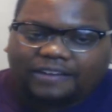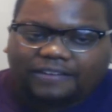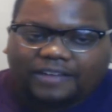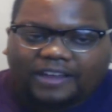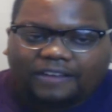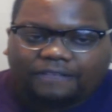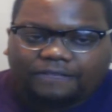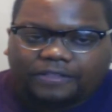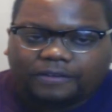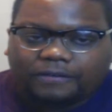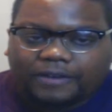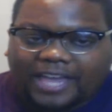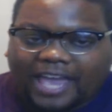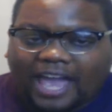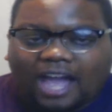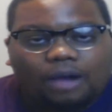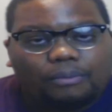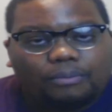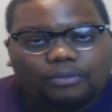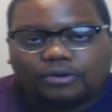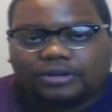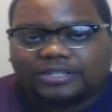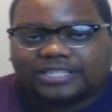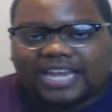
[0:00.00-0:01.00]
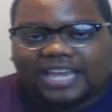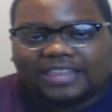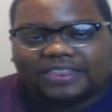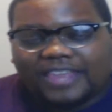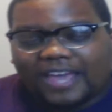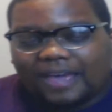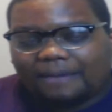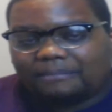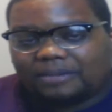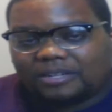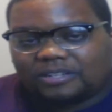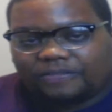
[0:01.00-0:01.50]
if the Cowboys had
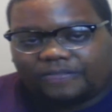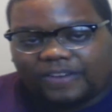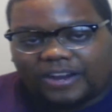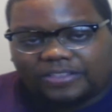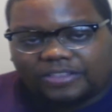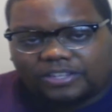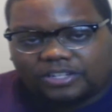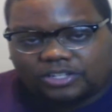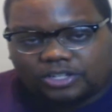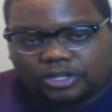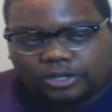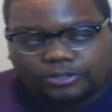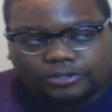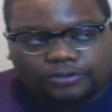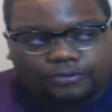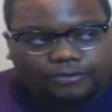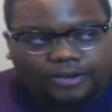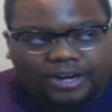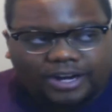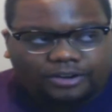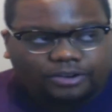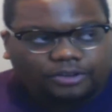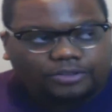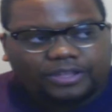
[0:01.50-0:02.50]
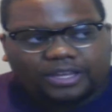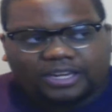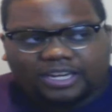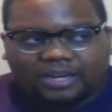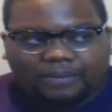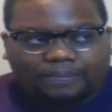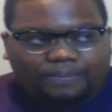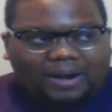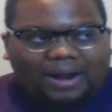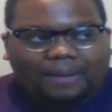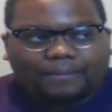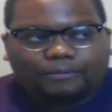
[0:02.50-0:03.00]
that much faith in Joseph Randall, then
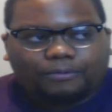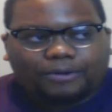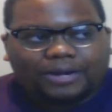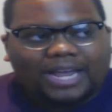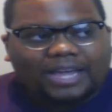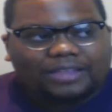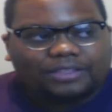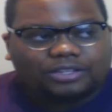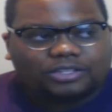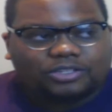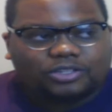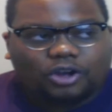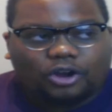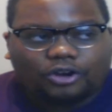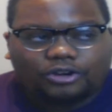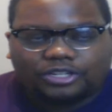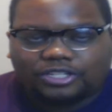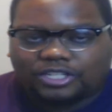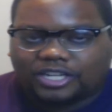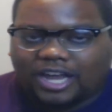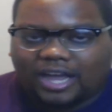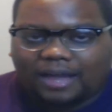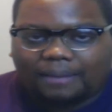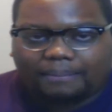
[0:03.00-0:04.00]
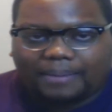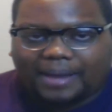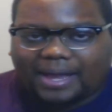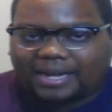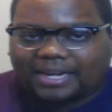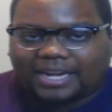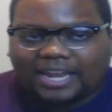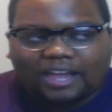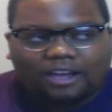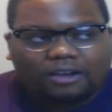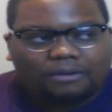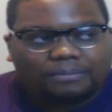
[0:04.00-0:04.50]
he probably would have had the starting job
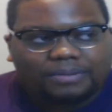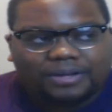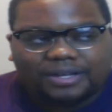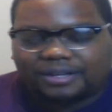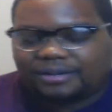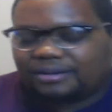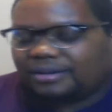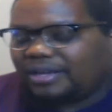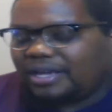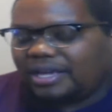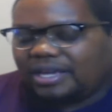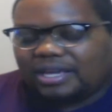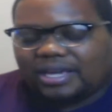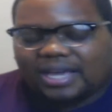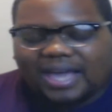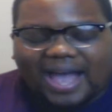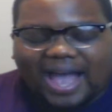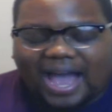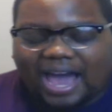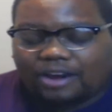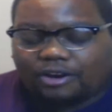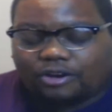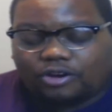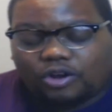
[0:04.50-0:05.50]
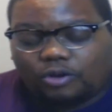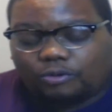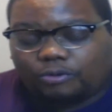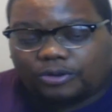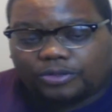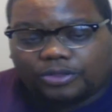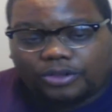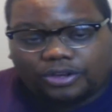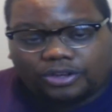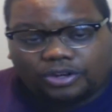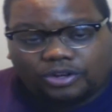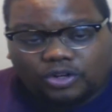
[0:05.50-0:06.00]
by now. But I don't know
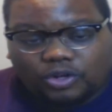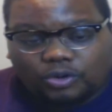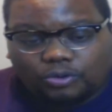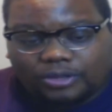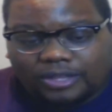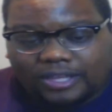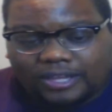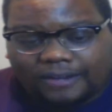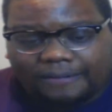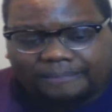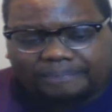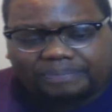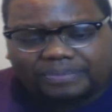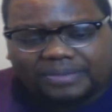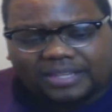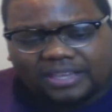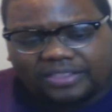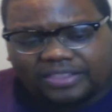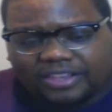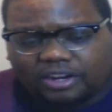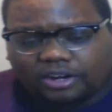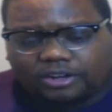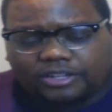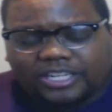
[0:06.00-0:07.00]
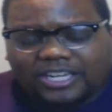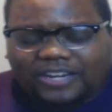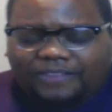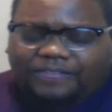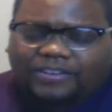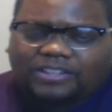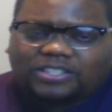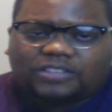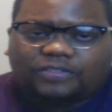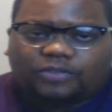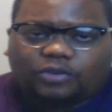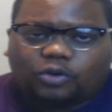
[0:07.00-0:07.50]
what they're going to do with him. And then on
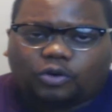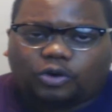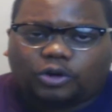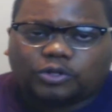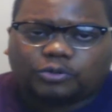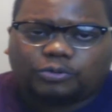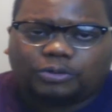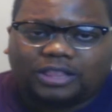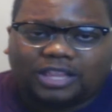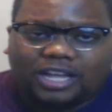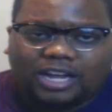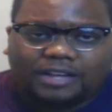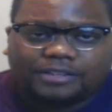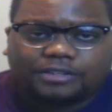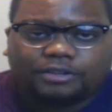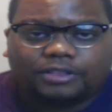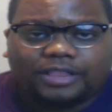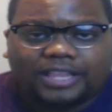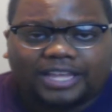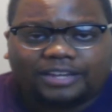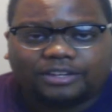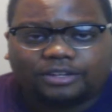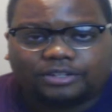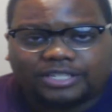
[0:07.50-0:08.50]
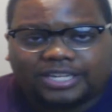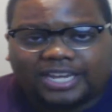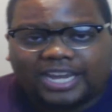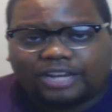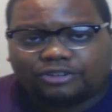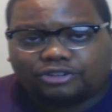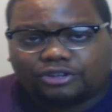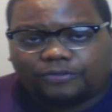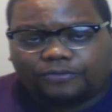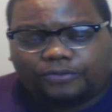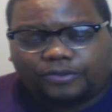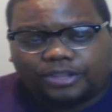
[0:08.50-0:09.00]
defense, of course, we lost Orlando
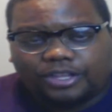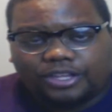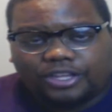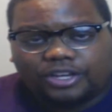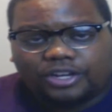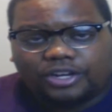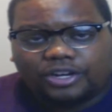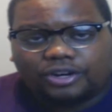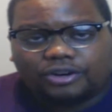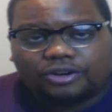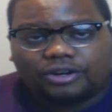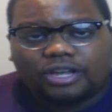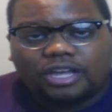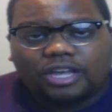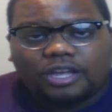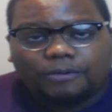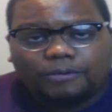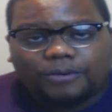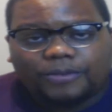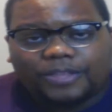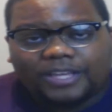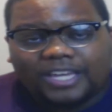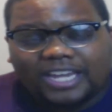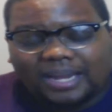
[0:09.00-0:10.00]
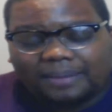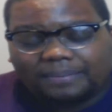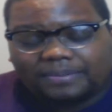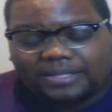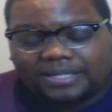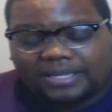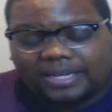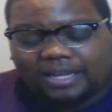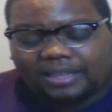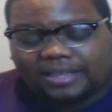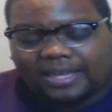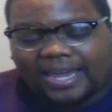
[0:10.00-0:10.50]
Scandrick for the year with the
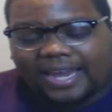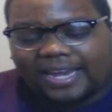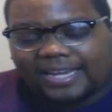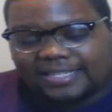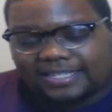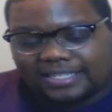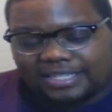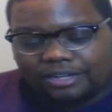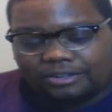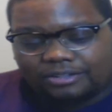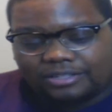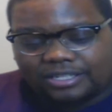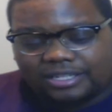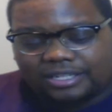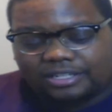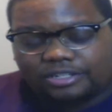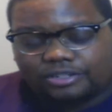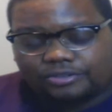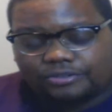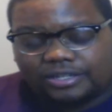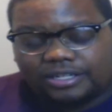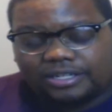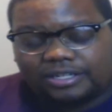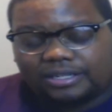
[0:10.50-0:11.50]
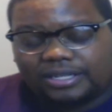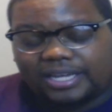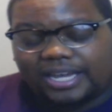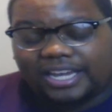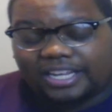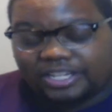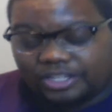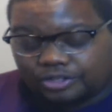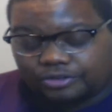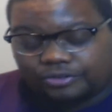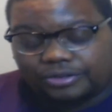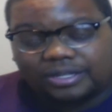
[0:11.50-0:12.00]
MCL and ACL
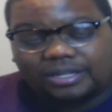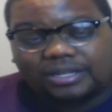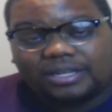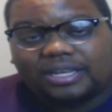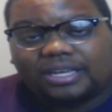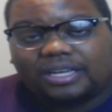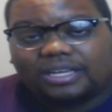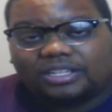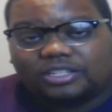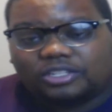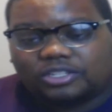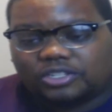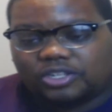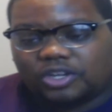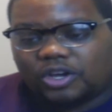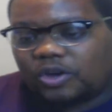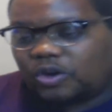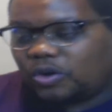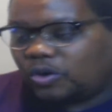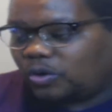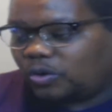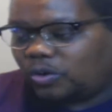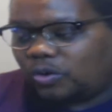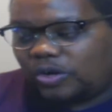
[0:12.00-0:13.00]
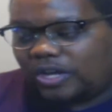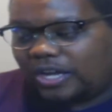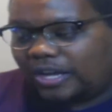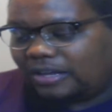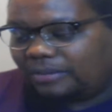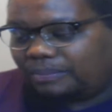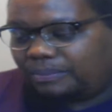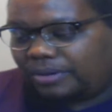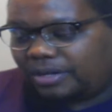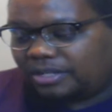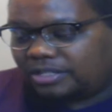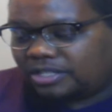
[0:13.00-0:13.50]
injury. So
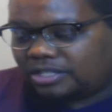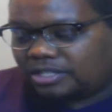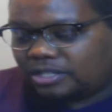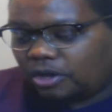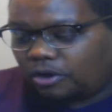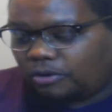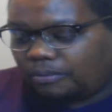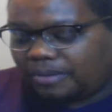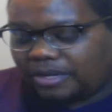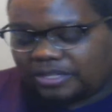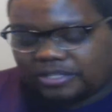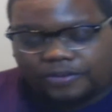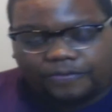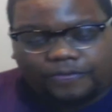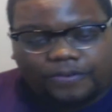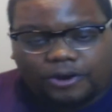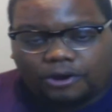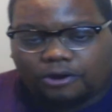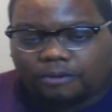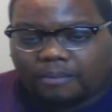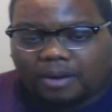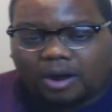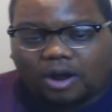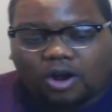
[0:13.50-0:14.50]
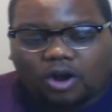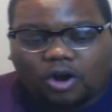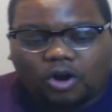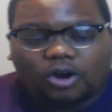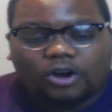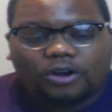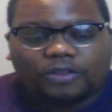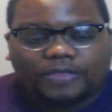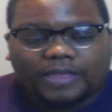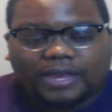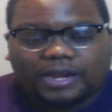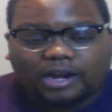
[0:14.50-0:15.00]
it puts so much fear in my
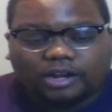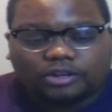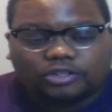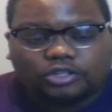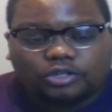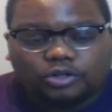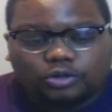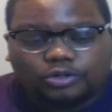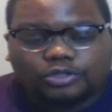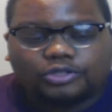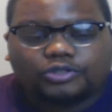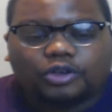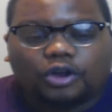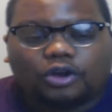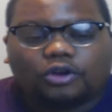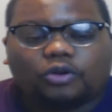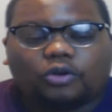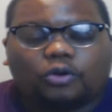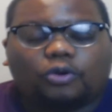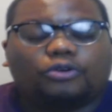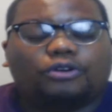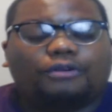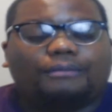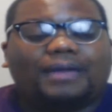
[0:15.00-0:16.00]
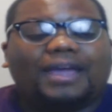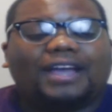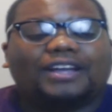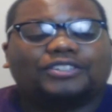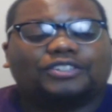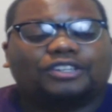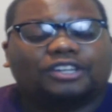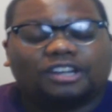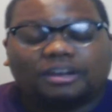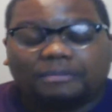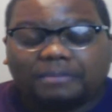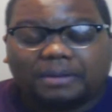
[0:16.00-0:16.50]
heart that our two starting
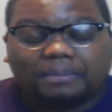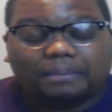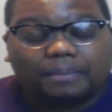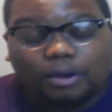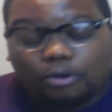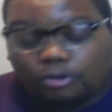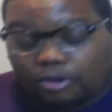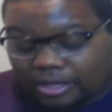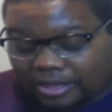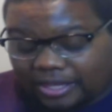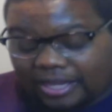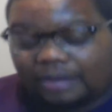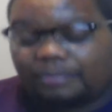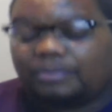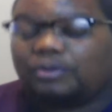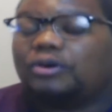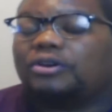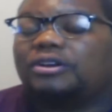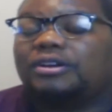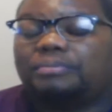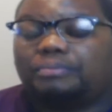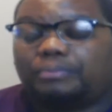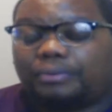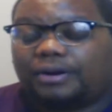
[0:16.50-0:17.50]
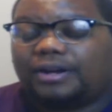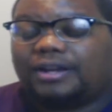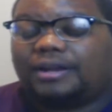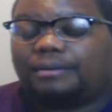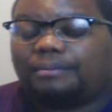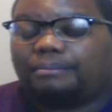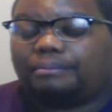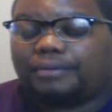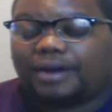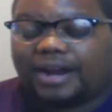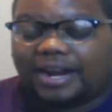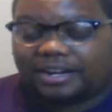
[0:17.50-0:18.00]
cornerbacks are going to be Mo Claiborne
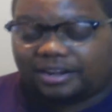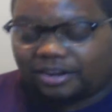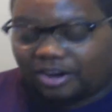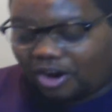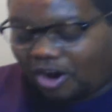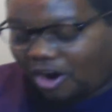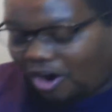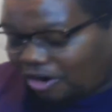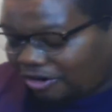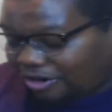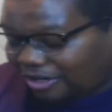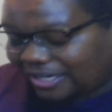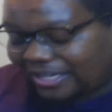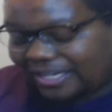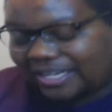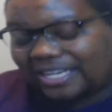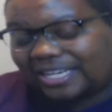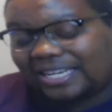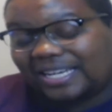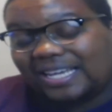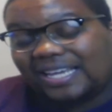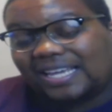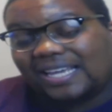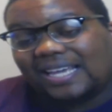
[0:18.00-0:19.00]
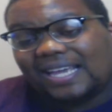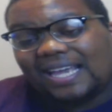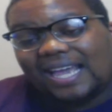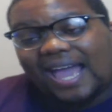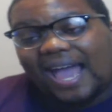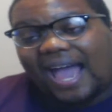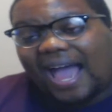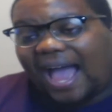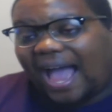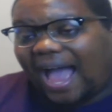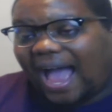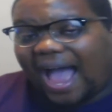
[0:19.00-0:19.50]
and Brandon Carr again.
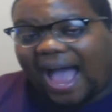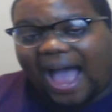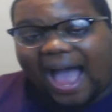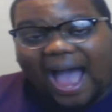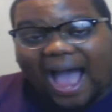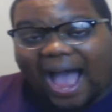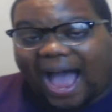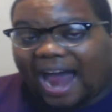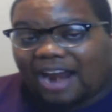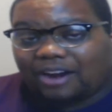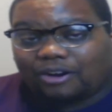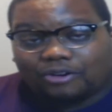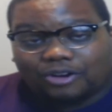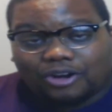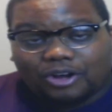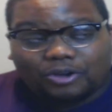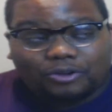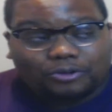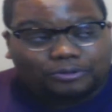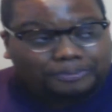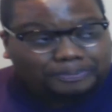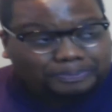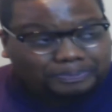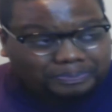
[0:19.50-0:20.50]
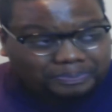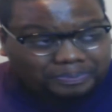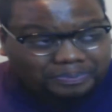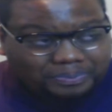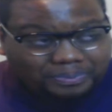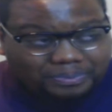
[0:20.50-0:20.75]
I don't know.